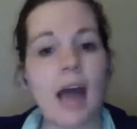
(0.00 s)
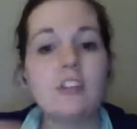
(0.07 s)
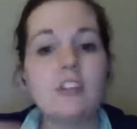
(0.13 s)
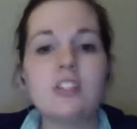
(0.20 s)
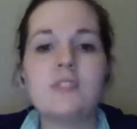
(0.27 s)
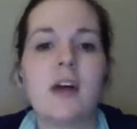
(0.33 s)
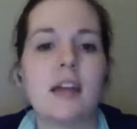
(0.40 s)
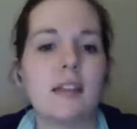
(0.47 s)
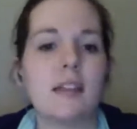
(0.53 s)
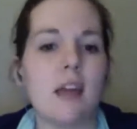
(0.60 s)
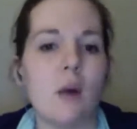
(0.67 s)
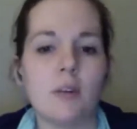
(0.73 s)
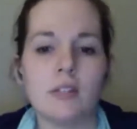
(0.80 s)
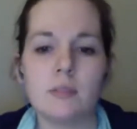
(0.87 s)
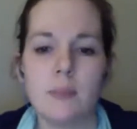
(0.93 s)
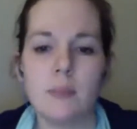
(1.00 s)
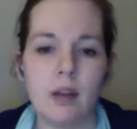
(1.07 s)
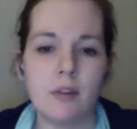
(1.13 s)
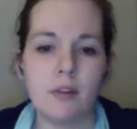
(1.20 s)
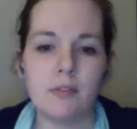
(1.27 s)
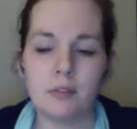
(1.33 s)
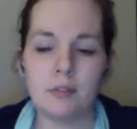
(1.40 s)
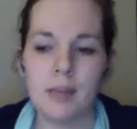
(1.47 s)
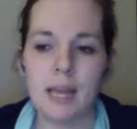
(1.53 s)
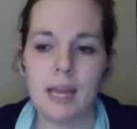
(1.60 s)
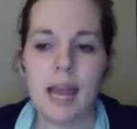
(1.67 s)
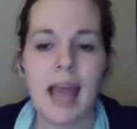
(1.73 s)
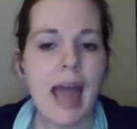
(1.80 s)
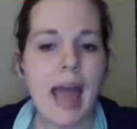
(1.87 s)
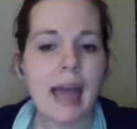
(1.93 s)
I just find that works better for
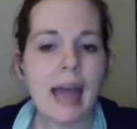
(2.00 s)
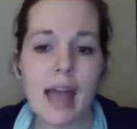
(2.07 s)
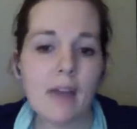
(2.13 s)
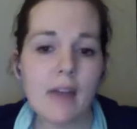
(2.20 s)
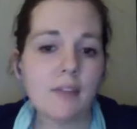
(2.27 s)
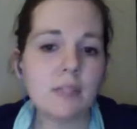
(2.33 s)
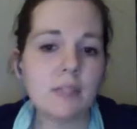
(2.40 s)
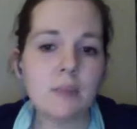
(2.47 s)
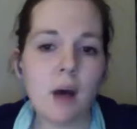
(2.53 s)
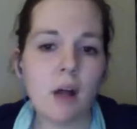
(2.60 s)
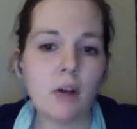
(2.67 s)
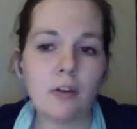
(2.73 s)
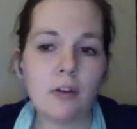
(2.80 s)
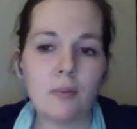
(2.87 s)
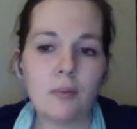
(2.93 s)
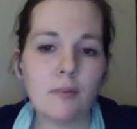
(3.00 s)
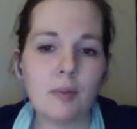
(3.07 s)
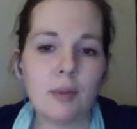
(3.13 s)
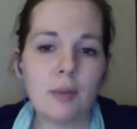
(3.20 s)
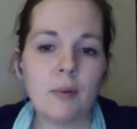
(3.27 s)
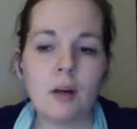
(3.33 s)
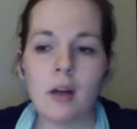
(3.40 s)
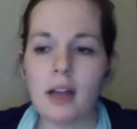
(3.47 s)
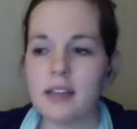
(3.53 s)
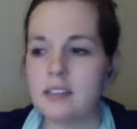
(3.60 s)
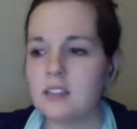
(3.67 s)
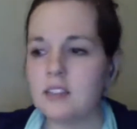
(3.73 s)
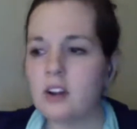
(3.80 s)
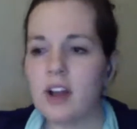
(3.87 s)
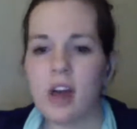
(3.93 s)
me. And I have a smaller group of people.
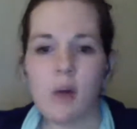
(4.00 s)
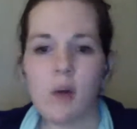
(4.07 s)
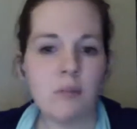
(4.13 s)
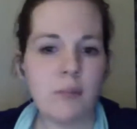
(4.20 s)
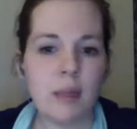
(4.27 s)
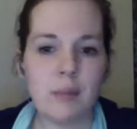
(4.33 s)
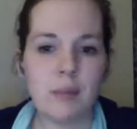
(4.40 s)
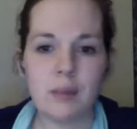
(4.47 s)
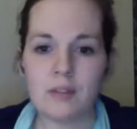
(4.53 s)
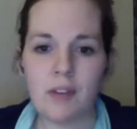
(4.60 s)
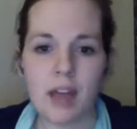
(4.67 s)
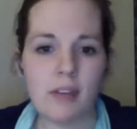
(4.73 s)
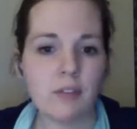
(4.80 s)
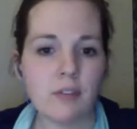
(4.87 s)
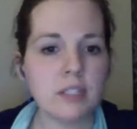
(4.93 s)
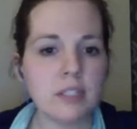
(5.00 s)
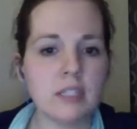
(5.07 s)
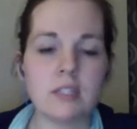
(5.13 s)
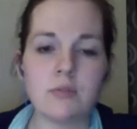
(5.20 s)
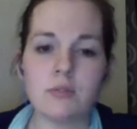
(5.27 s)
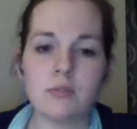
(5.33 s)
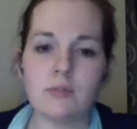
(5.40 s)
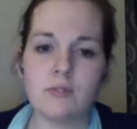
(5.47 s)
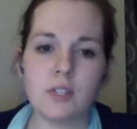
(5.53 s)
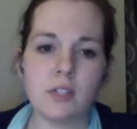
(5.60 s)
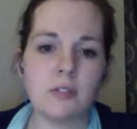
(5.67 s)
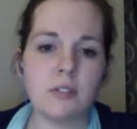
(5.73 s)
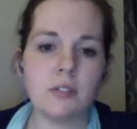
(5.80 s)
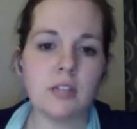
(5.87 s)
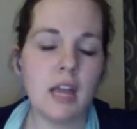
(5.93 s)
I start out with maybe 5 or 6
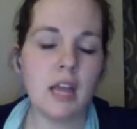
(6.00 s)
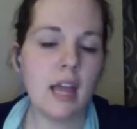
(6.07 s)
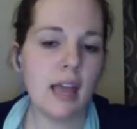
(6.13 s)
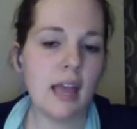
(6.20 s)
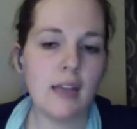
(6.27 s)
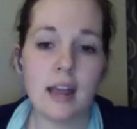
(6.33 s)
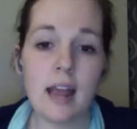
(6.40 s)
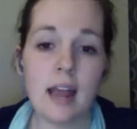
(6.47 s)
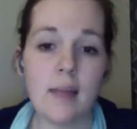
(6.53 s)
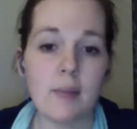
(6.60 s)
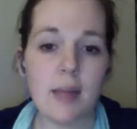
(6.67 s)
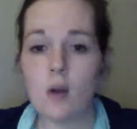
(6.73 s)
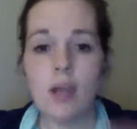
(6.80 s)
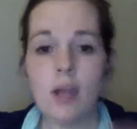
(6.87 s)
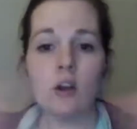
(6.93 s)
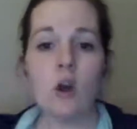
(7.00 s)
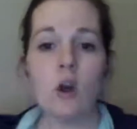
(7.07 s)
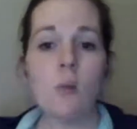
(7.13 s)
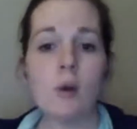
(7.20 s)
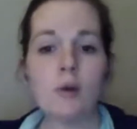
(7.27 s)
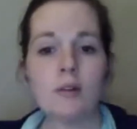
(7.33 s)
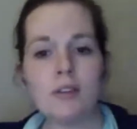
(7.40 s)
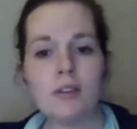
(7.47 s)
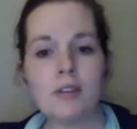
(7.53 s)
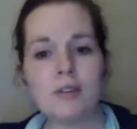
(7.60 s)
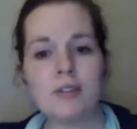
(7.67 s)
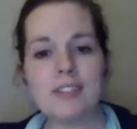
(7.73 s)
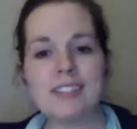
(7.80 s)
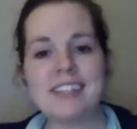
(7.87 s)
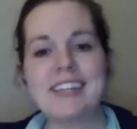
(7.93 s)
reviews. And then I'm like, okay, no more
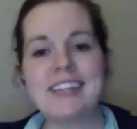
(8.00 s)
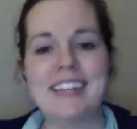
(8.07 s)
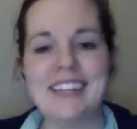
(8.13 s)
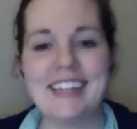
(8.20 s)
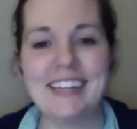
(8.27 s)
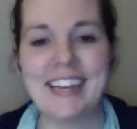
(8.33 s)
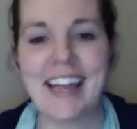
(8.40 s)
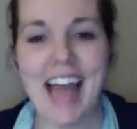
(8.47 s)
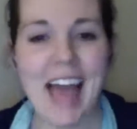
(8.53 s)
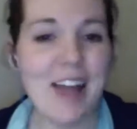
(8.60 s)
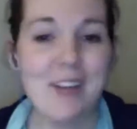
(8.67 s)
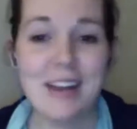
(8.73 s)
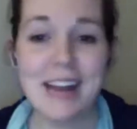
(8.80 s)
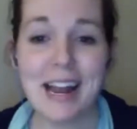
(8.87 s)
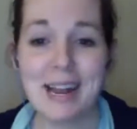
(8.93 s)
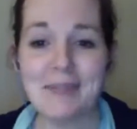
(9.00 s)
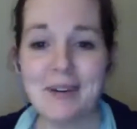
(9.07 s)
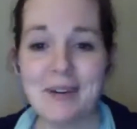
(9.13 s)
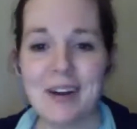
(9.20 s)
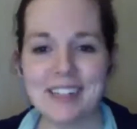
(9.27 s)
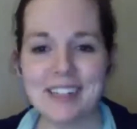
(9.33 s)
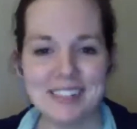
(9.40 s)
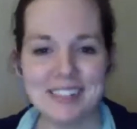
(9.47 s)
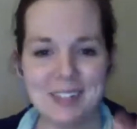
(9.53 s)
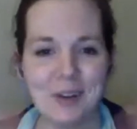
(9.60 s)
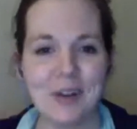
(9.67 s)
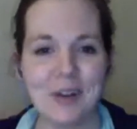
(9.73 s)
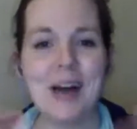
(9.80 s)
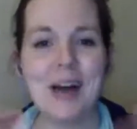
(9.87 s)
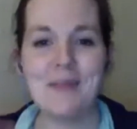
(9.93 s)
reviews. I don't need any more. Just
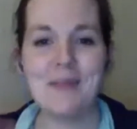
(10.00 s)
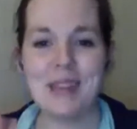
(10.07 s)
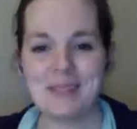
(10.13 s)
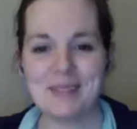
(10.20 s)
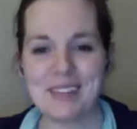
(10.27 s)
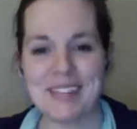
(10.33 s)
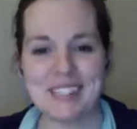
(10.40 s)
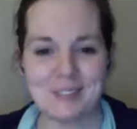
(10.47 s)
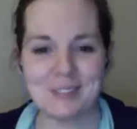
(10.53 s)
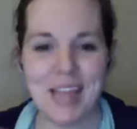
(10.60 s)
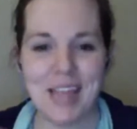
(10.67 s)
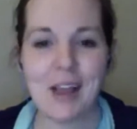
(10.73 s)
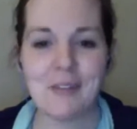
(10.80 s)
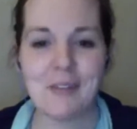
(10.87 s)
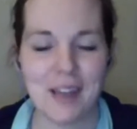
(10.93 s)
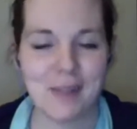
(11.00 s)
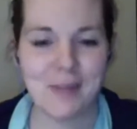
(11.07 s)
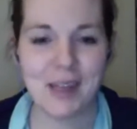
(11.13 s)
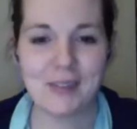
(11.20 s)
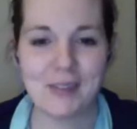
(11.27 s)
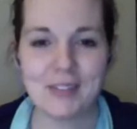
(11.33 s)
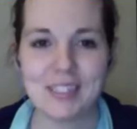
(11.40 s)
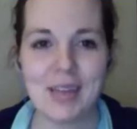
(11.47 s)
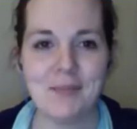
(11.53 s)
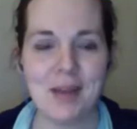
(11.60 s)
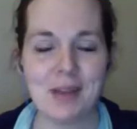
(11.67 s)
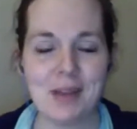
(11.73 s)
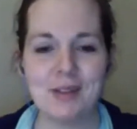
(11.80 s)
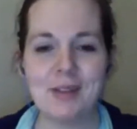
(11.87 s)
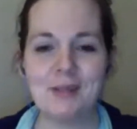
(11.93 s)
don't come in, because you terrify me every
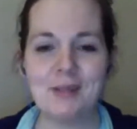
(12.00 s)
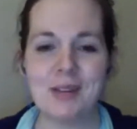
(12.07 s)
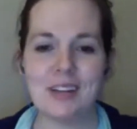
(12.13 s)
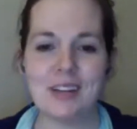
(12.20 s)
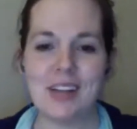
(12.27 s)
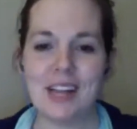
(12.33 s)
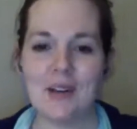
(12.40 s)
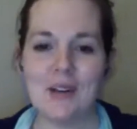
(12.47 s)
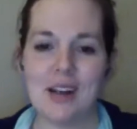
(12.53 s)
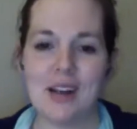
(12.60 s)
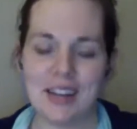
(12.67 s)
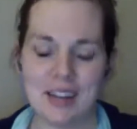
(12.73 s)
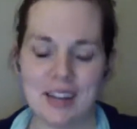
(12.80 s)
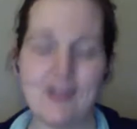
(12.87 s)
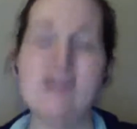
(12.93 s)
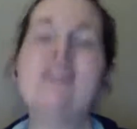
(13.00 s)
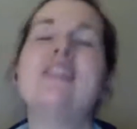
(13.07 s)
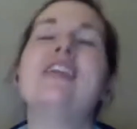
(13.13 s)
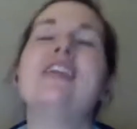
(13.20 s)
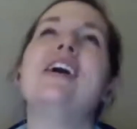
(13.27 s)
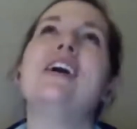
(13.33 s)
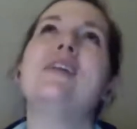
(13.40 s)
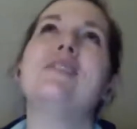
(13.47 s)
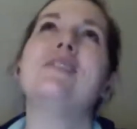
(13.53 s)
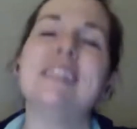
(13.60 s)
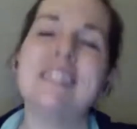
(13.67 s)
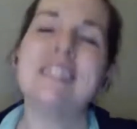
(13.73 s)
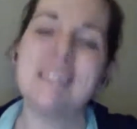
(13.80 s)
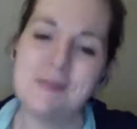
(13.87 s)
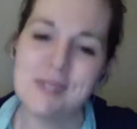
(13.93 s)
time I read one or I go on and I go, oh no,
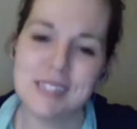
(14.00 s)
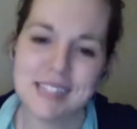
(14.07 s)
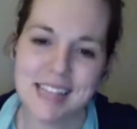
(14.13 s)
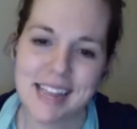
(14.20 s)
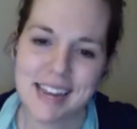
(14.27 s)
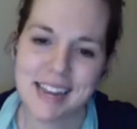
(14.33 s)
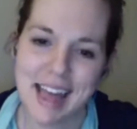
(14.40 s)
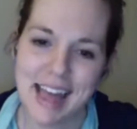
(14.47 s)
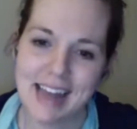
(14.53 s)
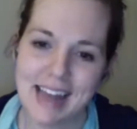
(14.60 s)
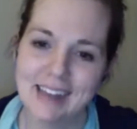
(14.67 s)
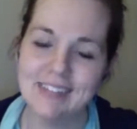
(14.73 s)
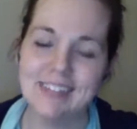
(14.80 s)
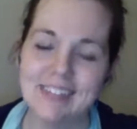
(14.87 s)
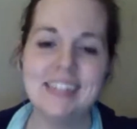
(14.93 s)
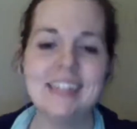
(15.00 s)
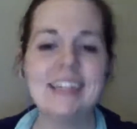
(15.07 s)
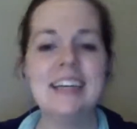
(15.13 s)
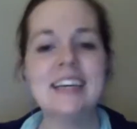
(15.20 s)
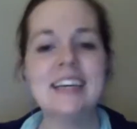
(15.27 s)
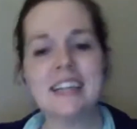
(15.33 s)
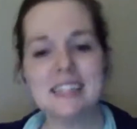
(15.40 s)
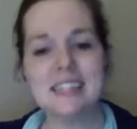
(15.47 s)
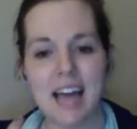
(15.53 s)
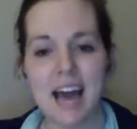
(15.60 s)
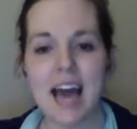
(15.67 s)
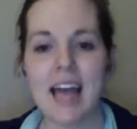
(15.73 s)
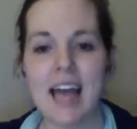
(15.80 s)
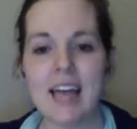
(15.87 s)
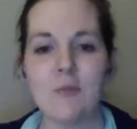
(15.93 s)
what did someone say now? Because
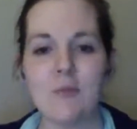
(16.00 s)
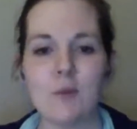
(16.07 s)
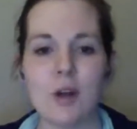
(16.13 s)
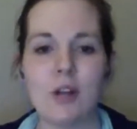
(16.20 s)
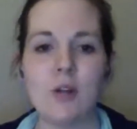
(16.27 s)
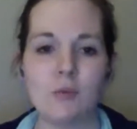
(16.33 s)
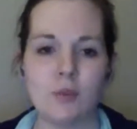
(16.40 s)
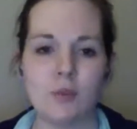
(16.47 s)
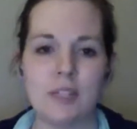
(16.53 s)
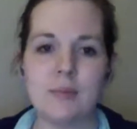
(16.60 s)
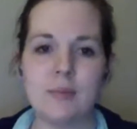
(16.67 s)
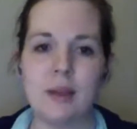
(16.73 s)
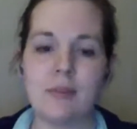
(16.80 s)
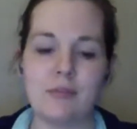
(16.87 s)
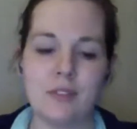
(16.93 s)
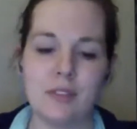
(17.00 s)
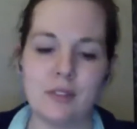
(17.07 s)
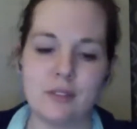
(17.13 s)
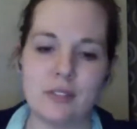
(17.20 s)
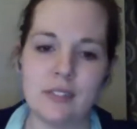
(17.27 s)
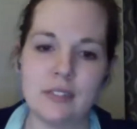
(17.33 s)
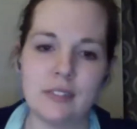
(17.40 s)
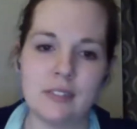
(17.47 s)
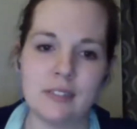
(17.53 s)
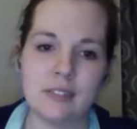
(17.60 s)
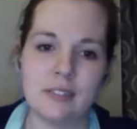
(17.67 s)
I am one who reads my reviews.